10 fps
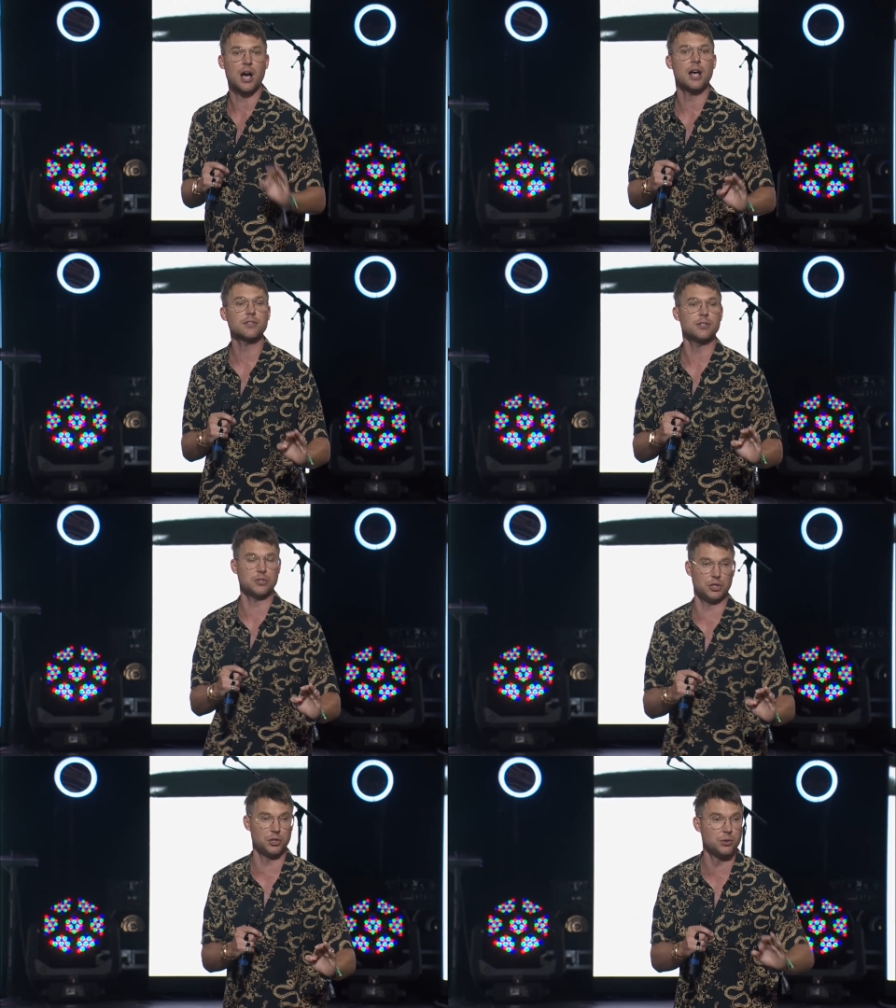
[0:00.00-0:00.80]

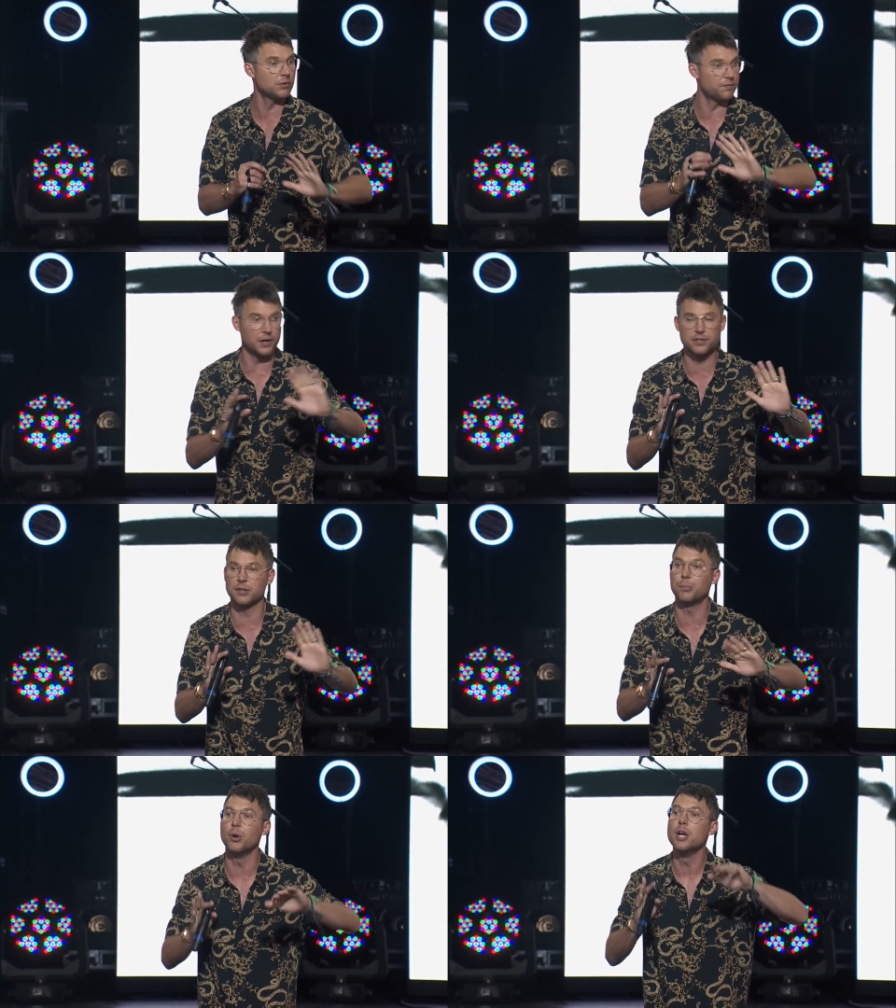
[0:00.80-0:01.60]
causes you, very
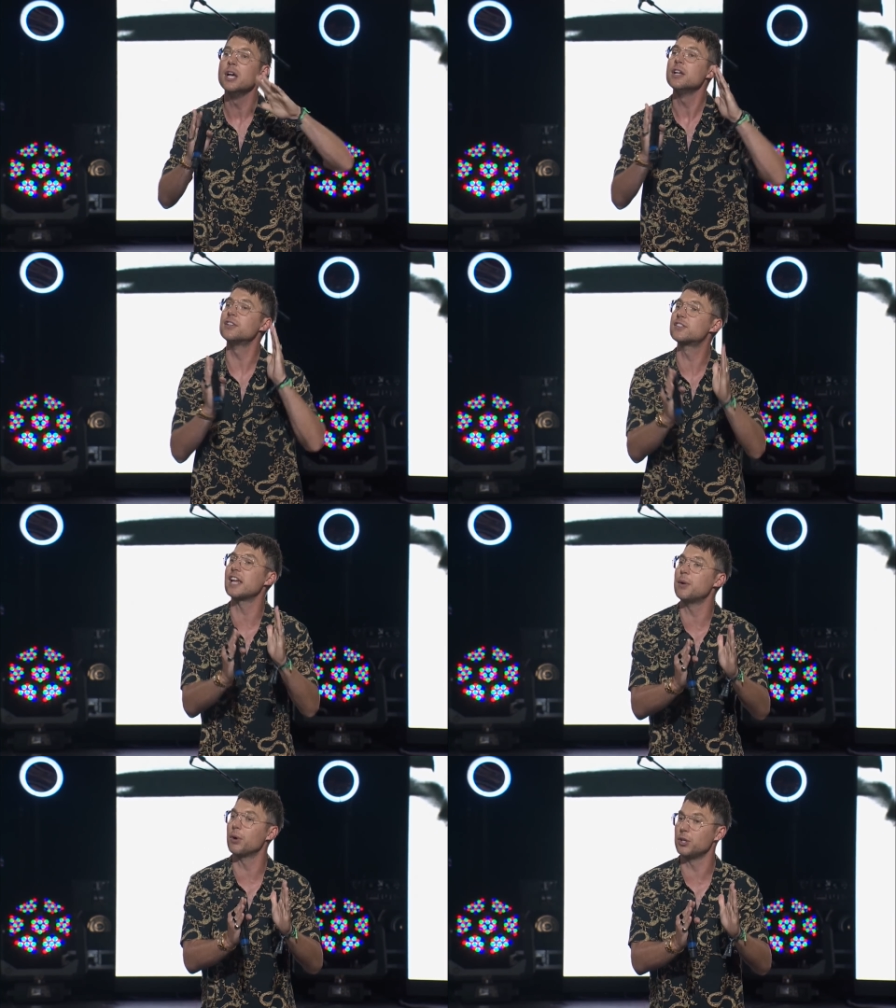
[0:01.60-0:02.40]
simple, to
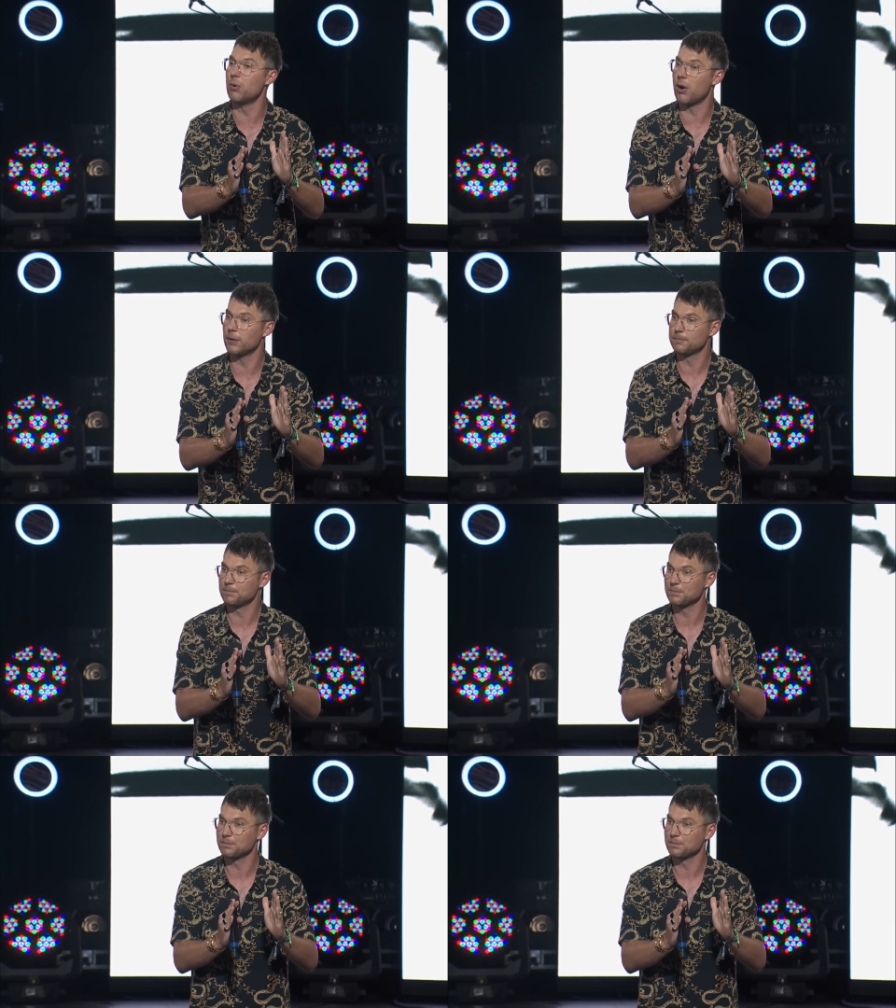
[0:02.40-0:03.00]
stay where you are.